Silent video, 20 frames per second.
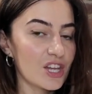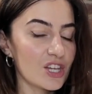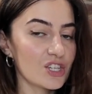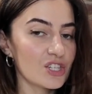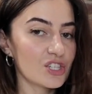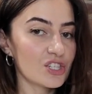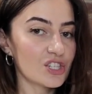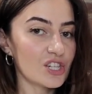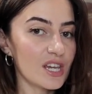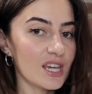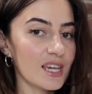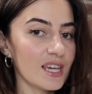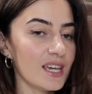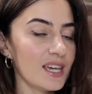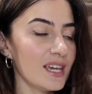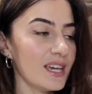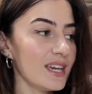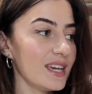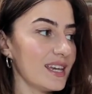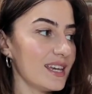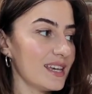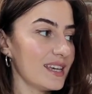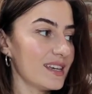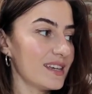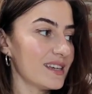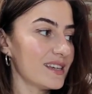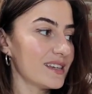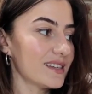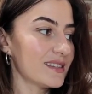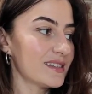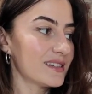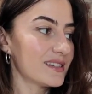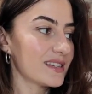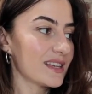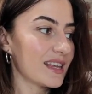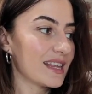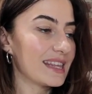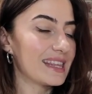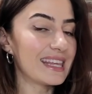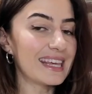she is
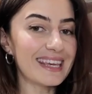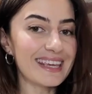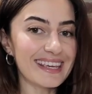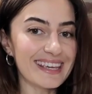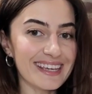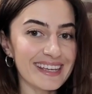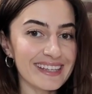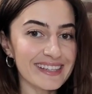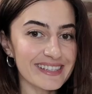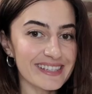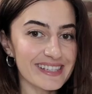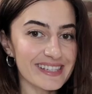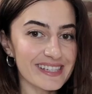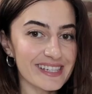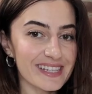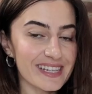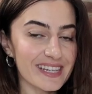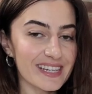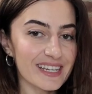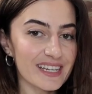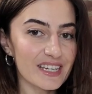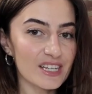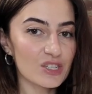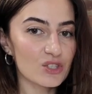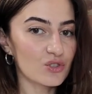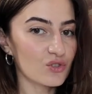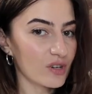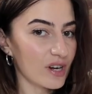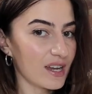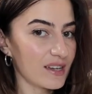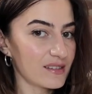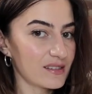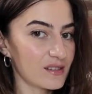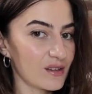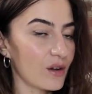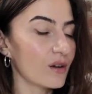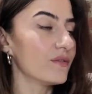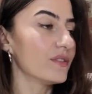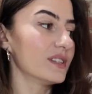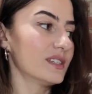the it dress
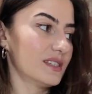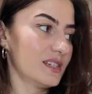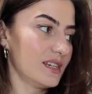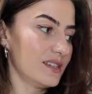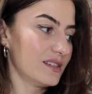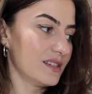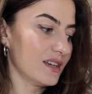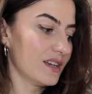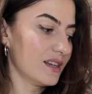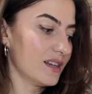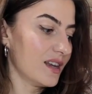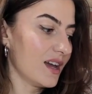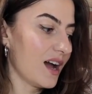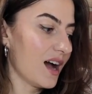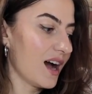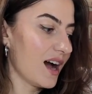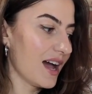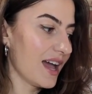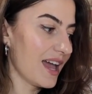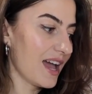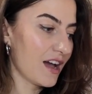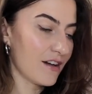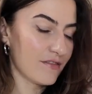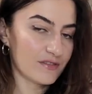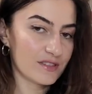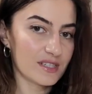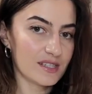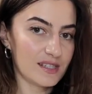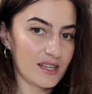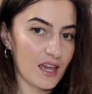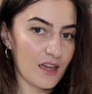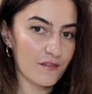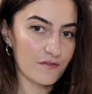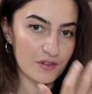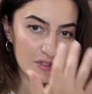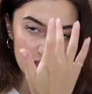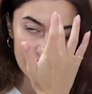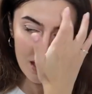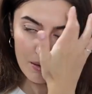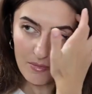of the season, I have to say,
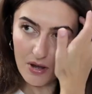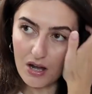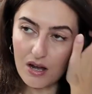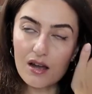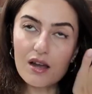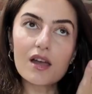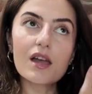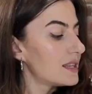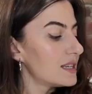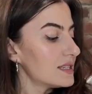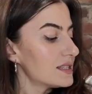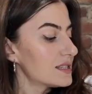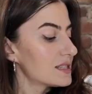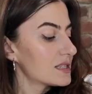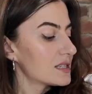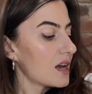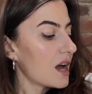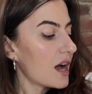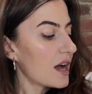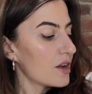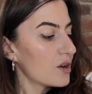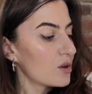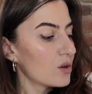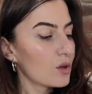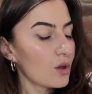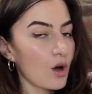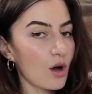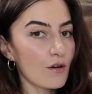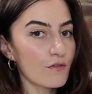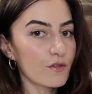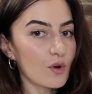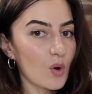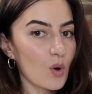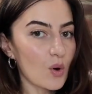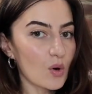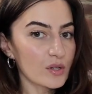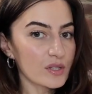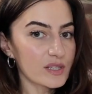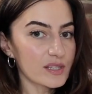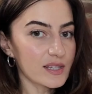for summer. This style of
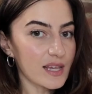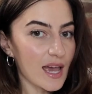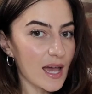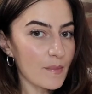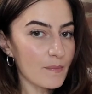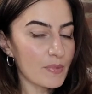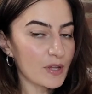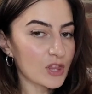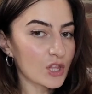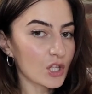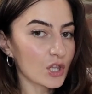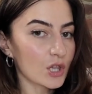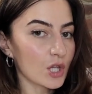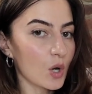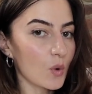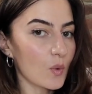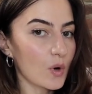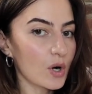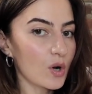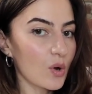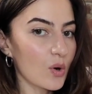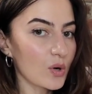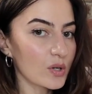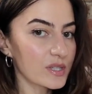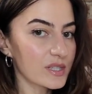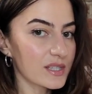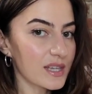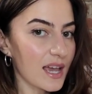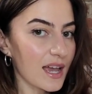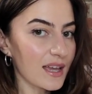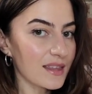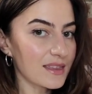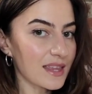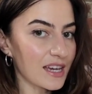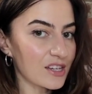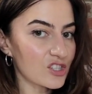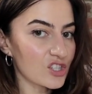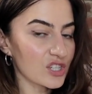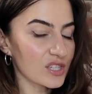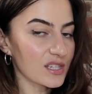corset, but the lower corset
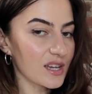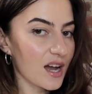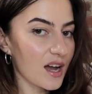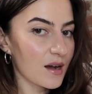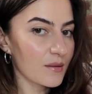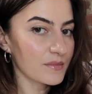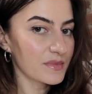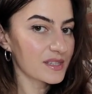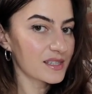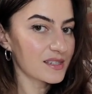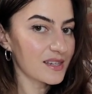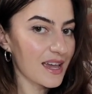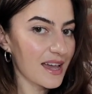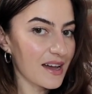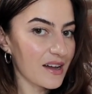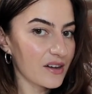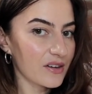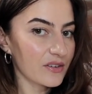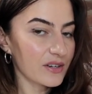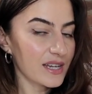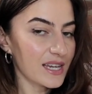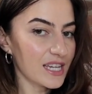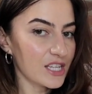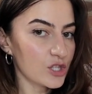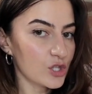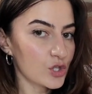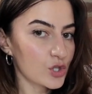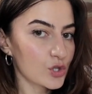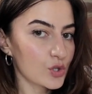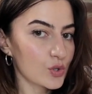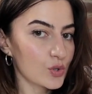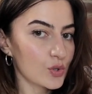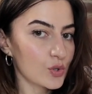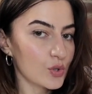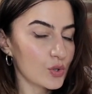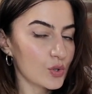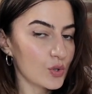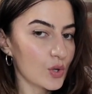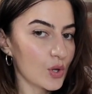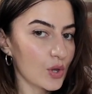that just comes down
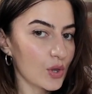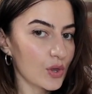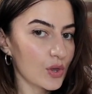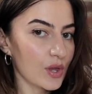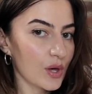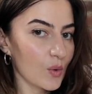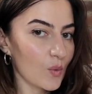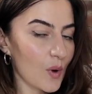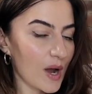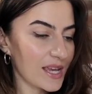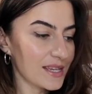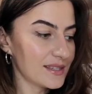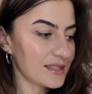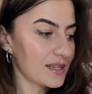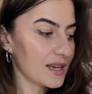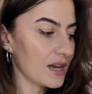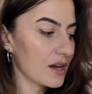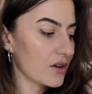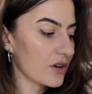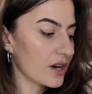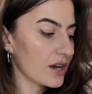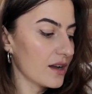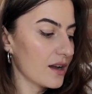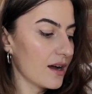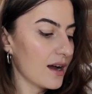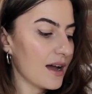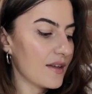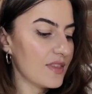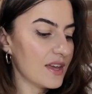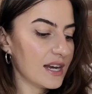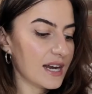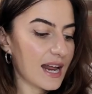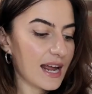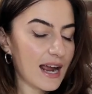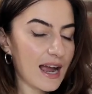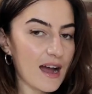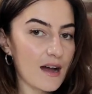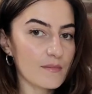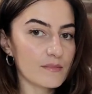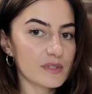into the waist area and then it
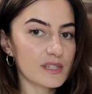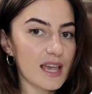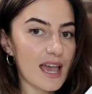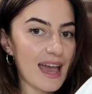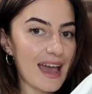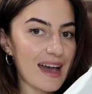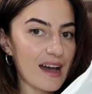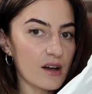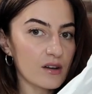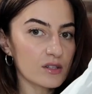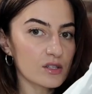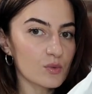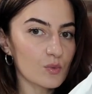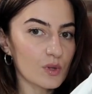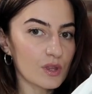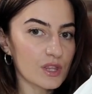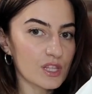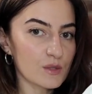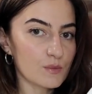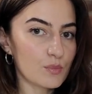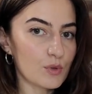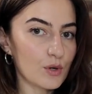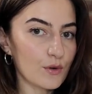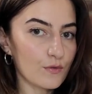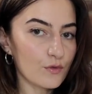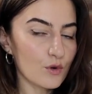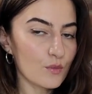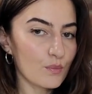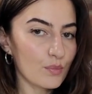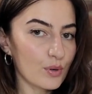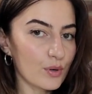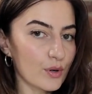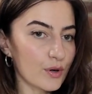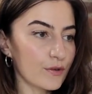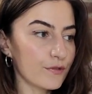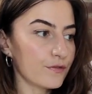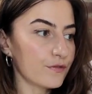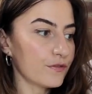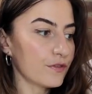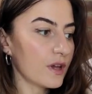comes out with this beautiful
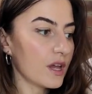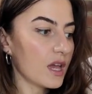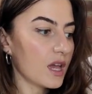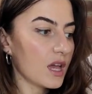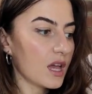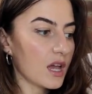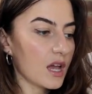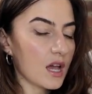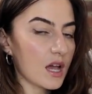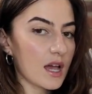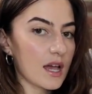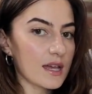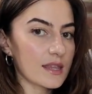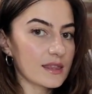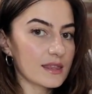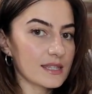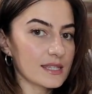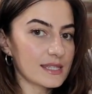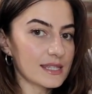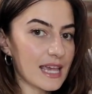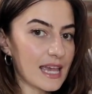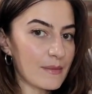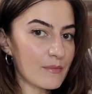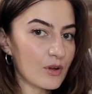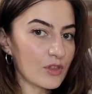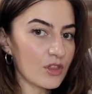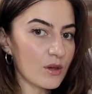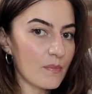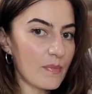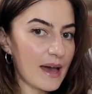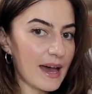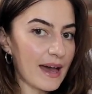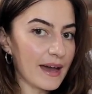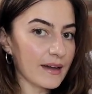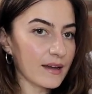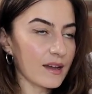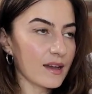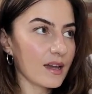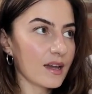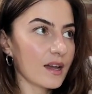puff, the same on the
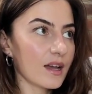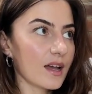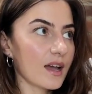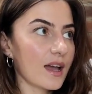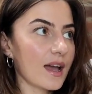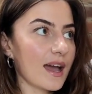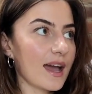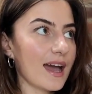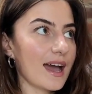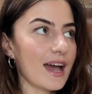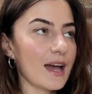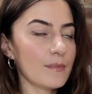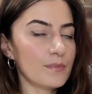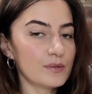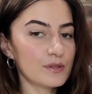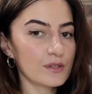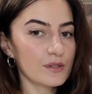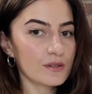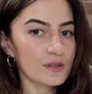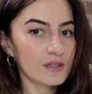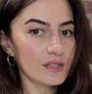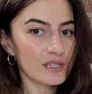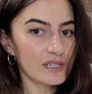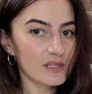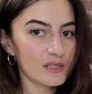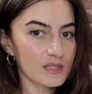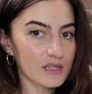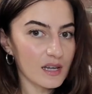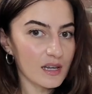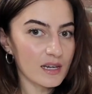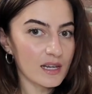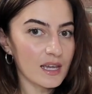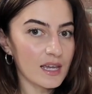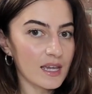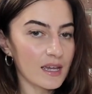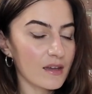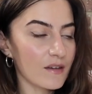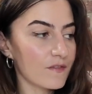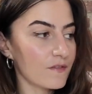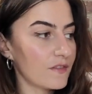back. Absolutely
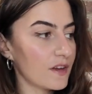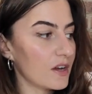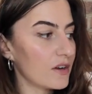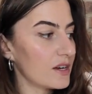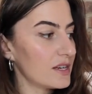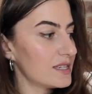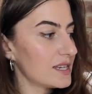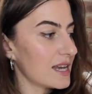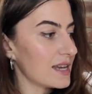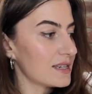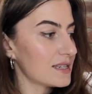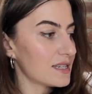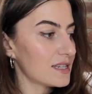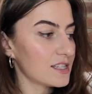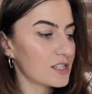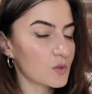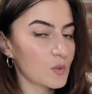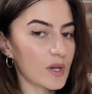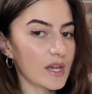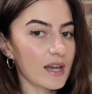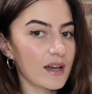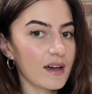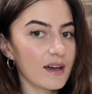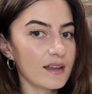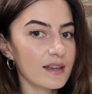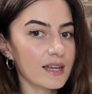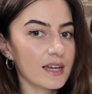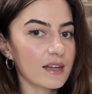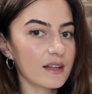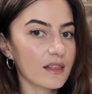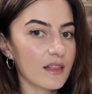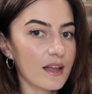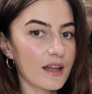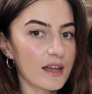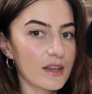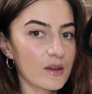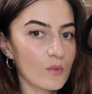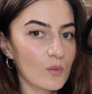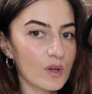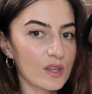stunning, very dainty, sweetheart
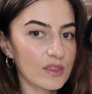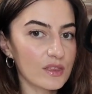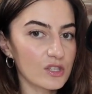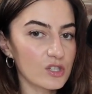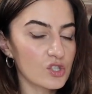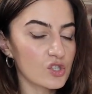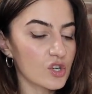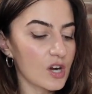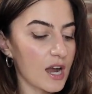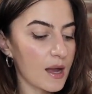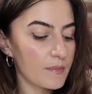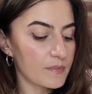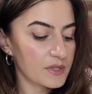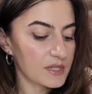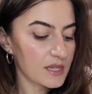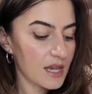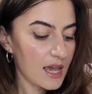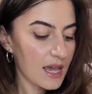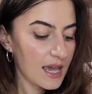neckline with the straps.